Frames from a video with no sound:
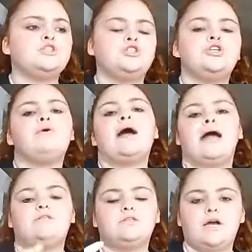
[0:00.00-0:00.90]
You don't
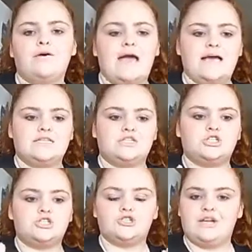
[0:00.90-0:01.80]
have to go as
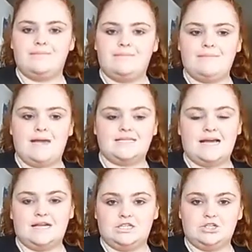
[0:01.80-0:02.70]
extreme as
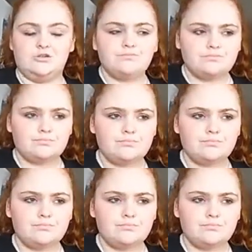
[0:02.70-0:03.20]
I do.